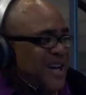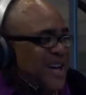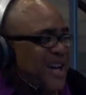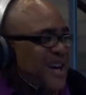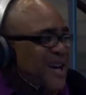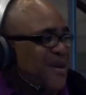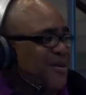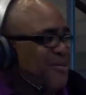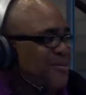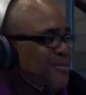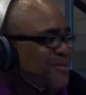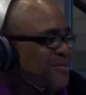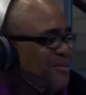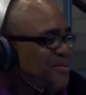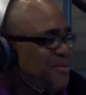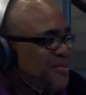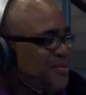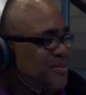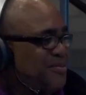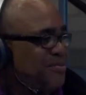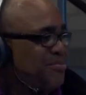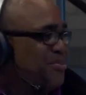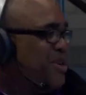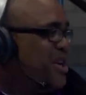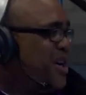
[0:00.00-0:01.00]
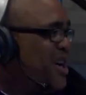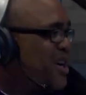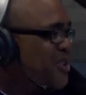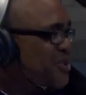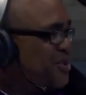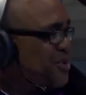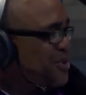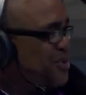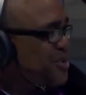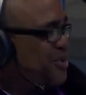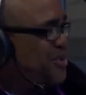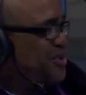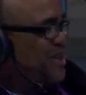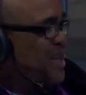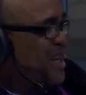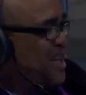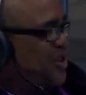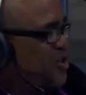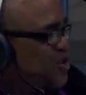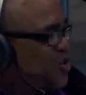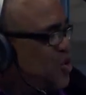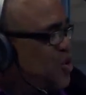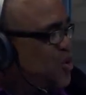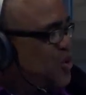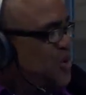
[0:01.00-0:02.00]
miracle,
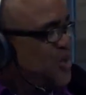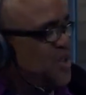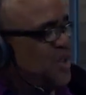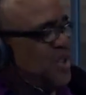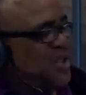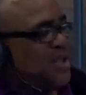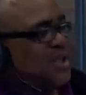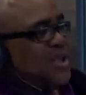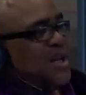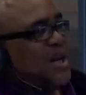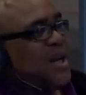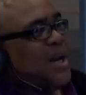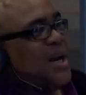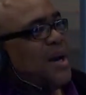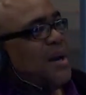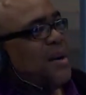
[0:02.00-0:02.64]
and those things.